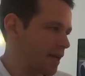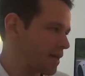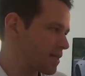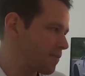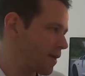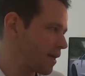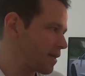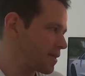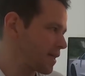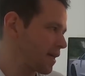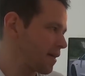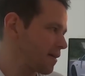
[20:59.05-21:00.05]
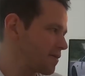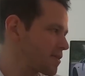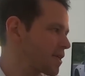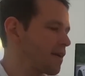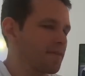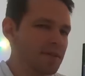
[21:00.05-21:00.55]
estimated
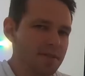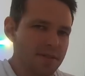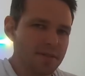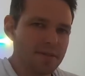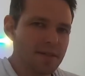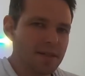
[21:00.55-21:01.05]
savings.